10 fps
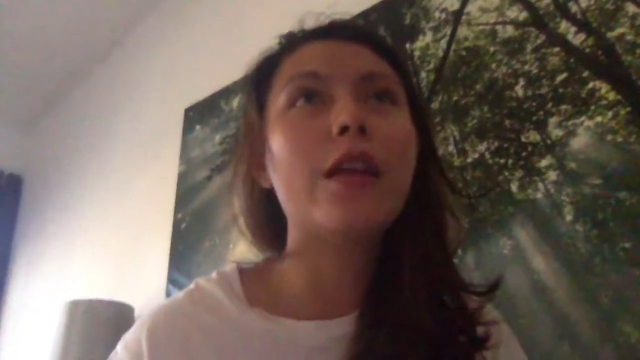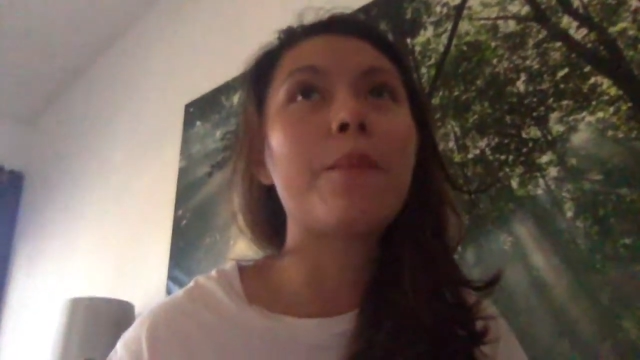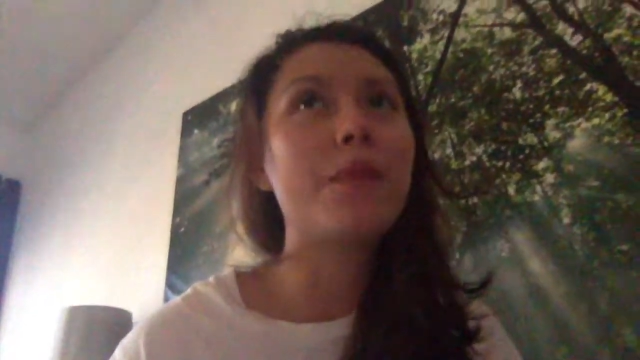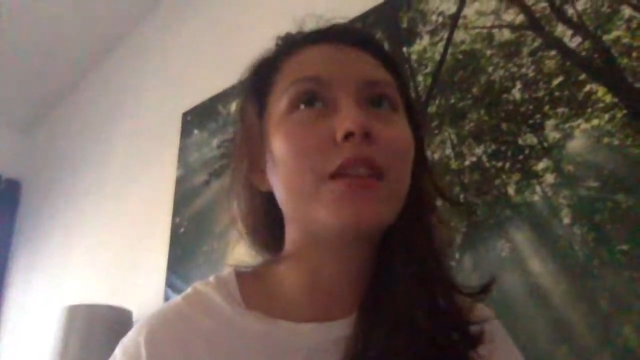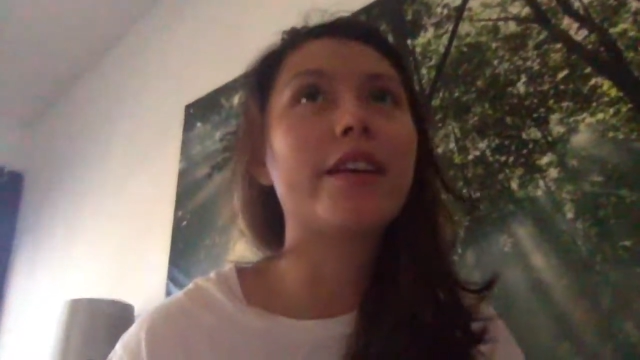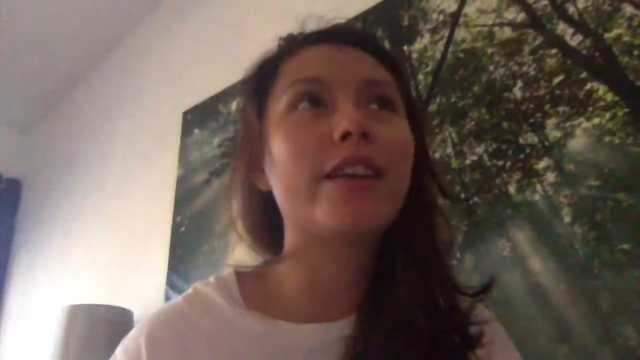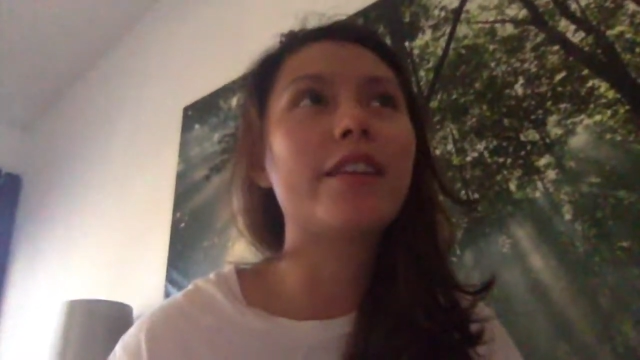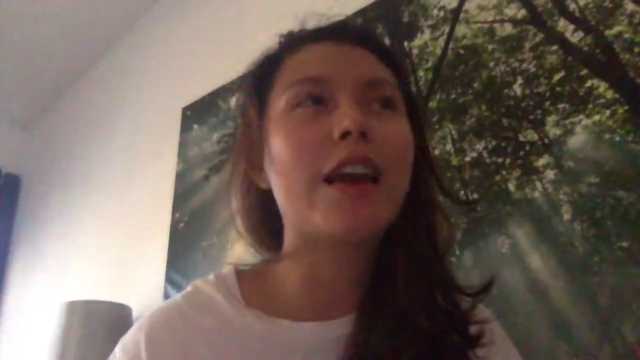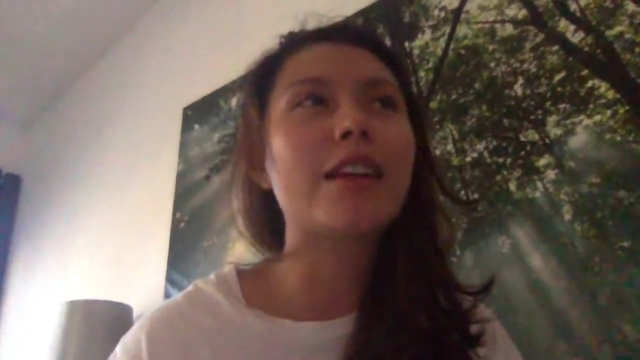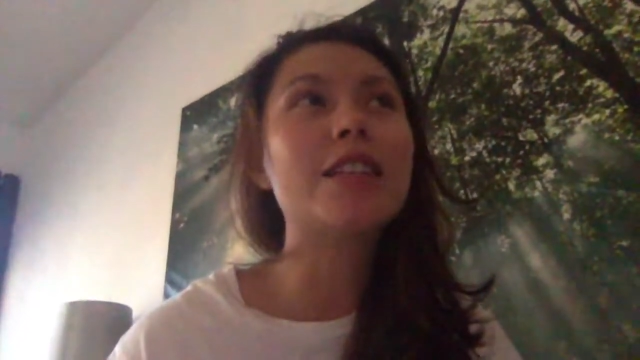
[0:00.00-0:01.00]
a bit lucky
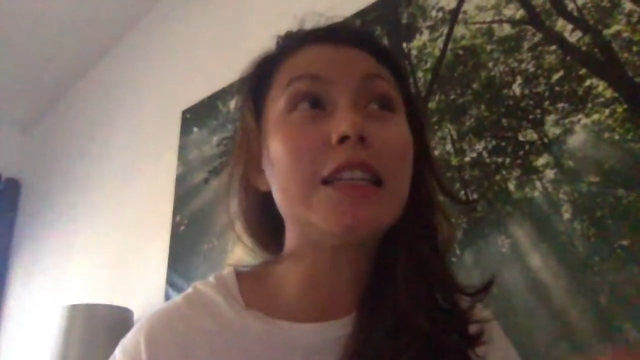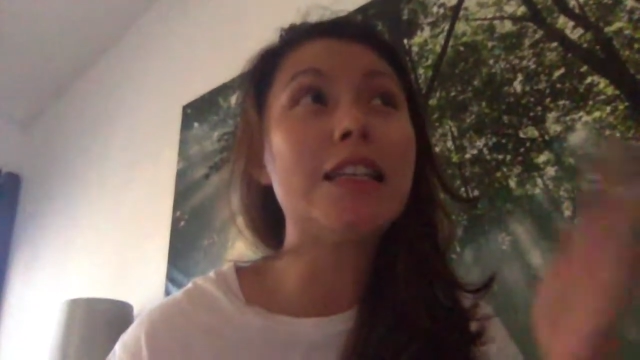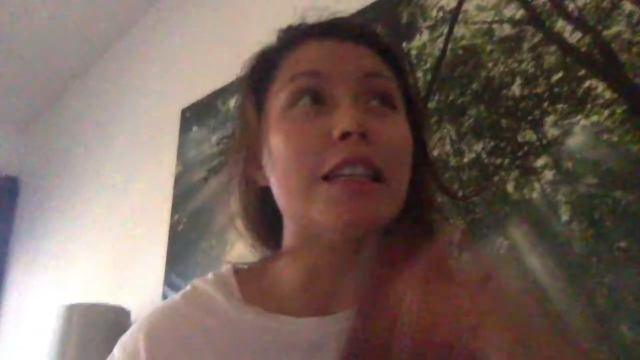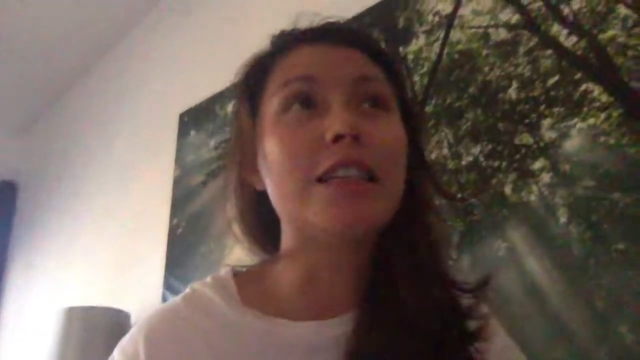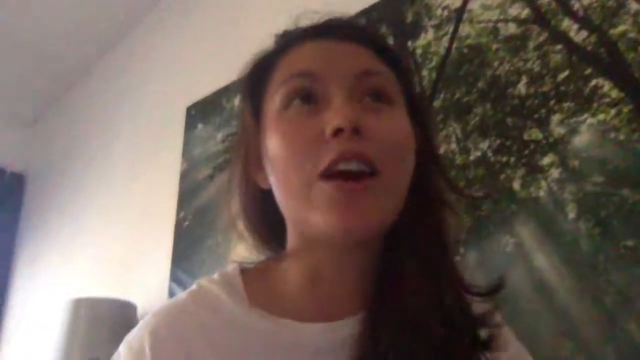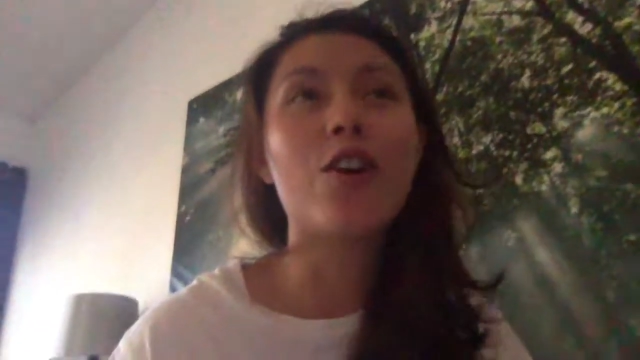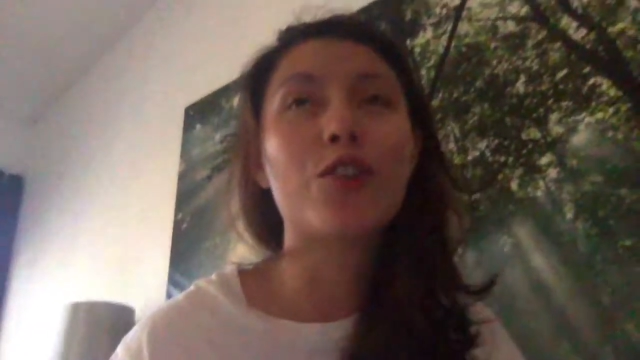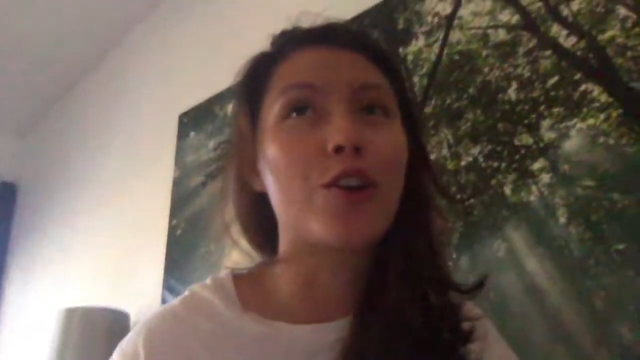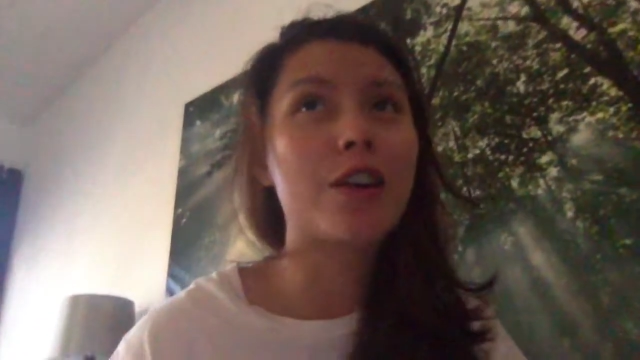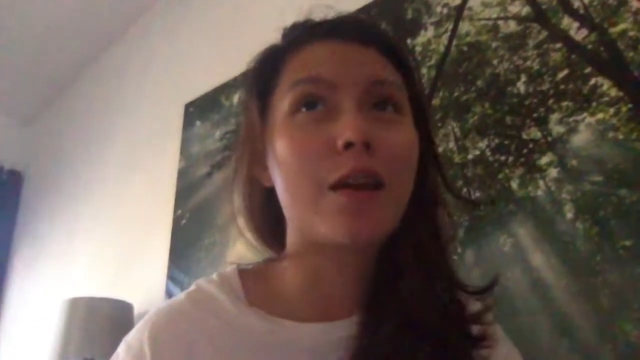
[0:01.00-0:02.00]
that in Hong
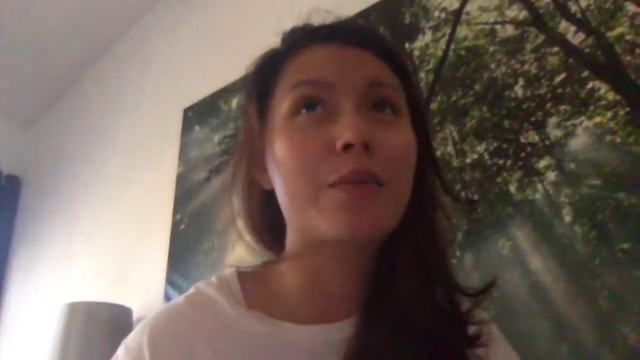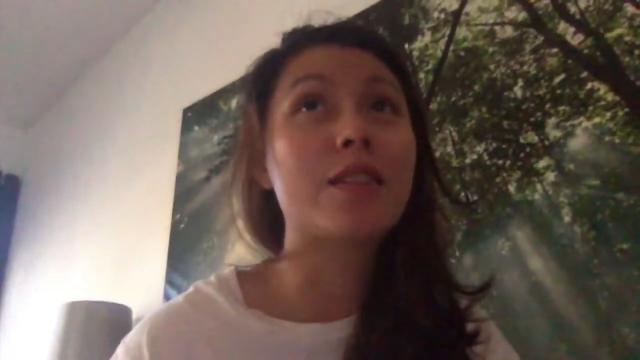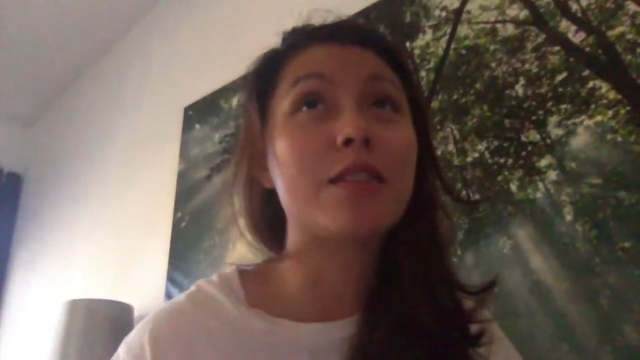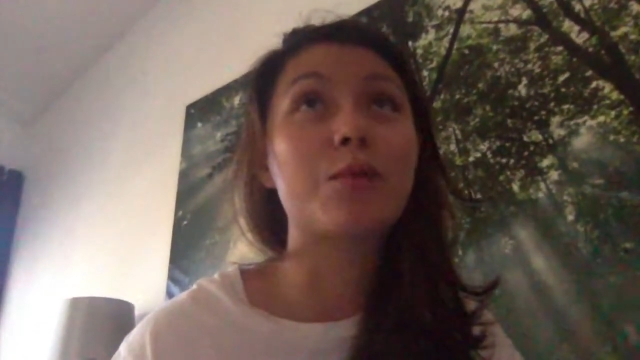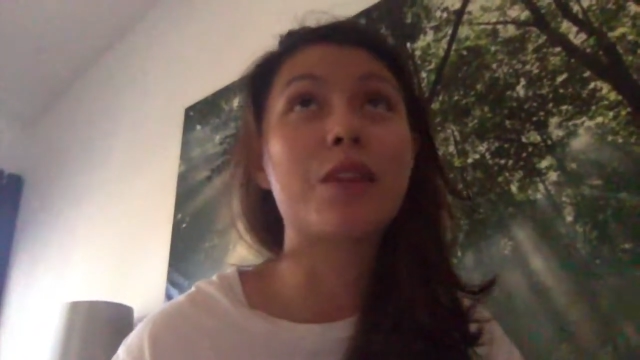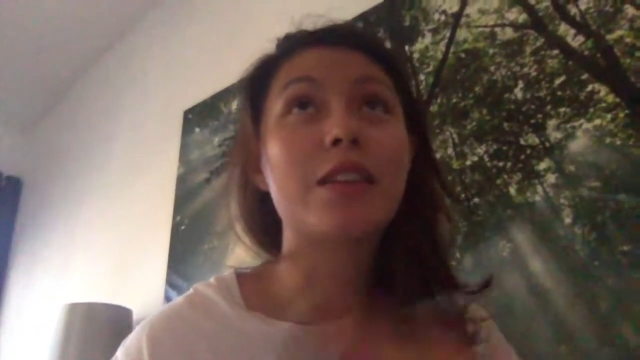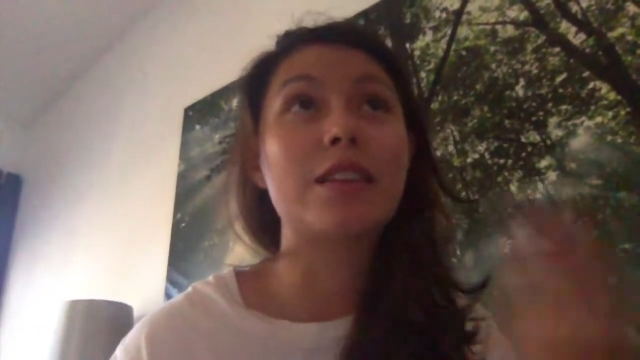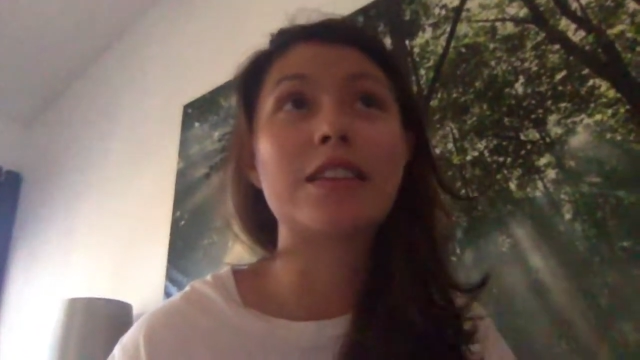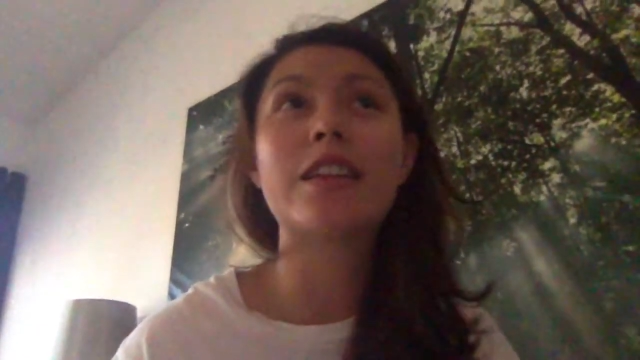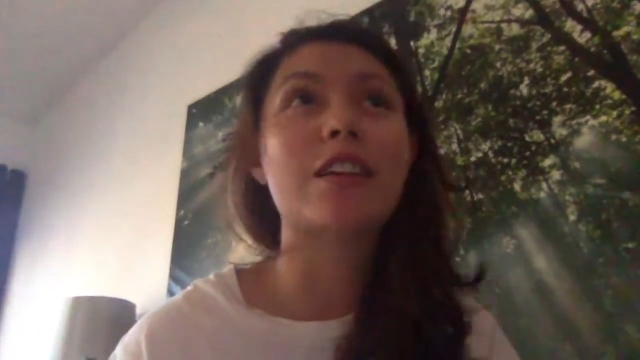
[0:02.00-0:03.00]
Kong campuses we
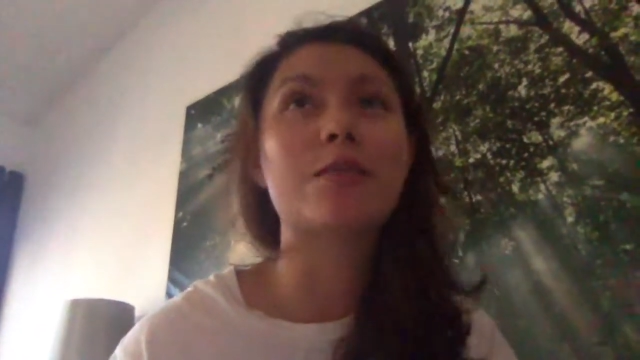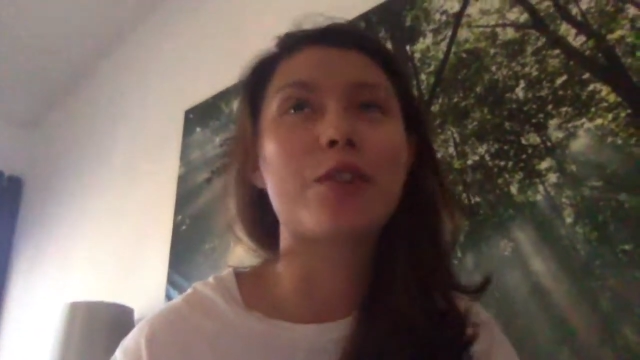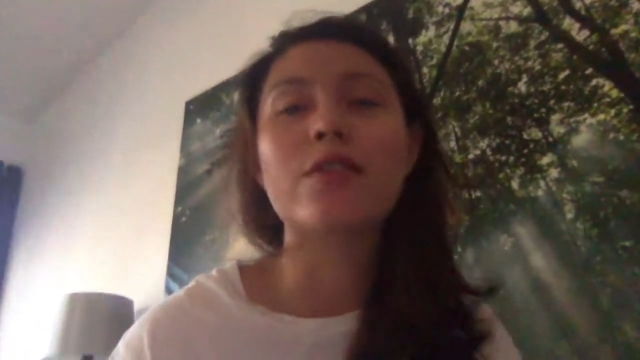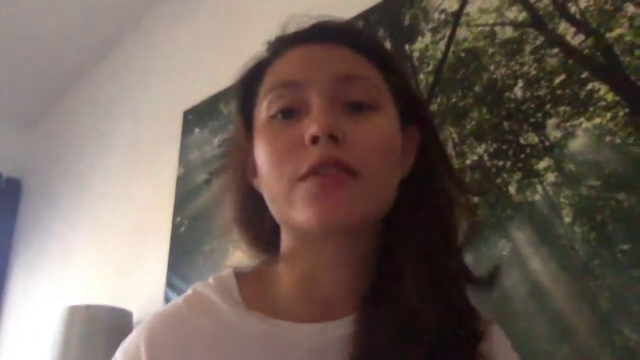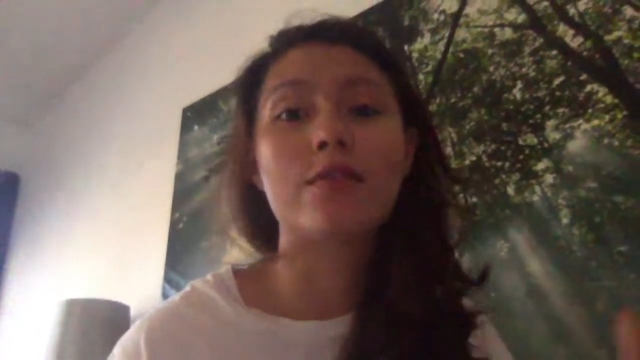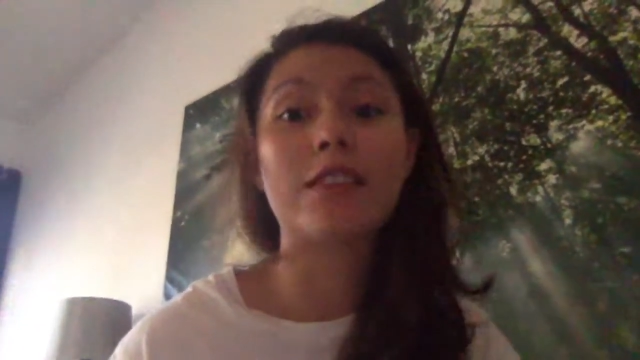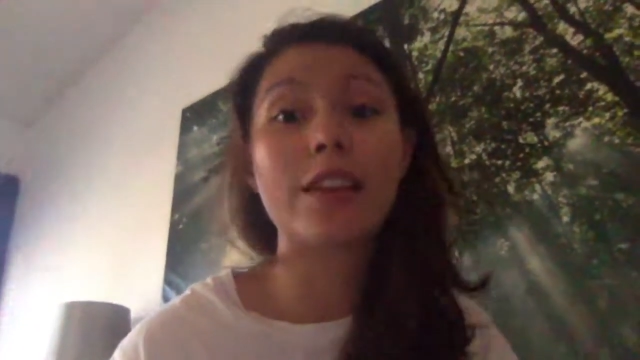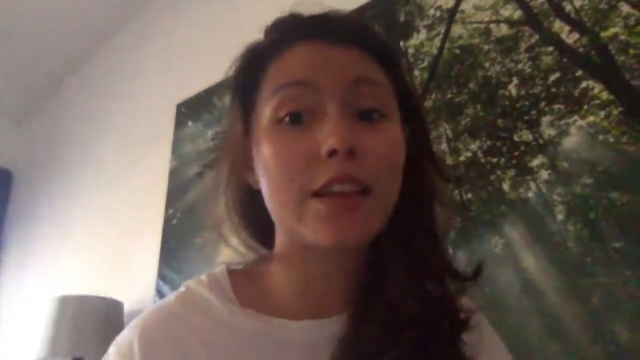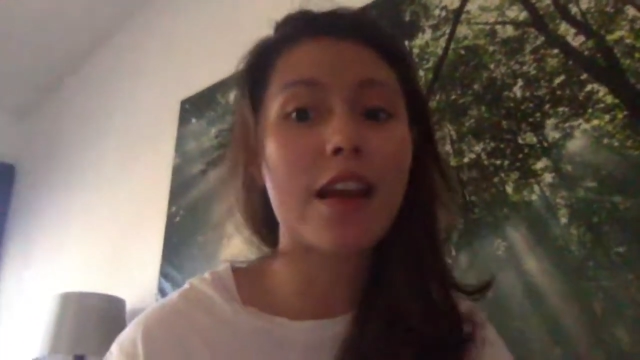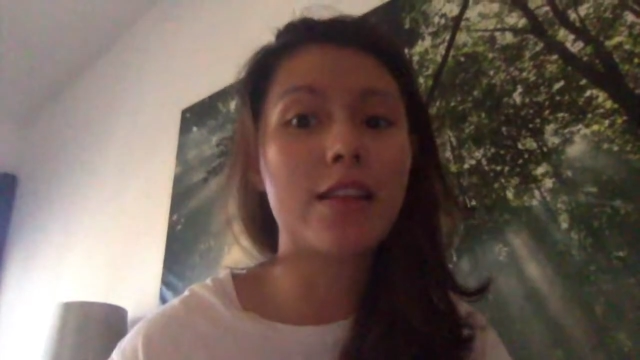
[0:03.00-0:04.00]
didn't experience something like that.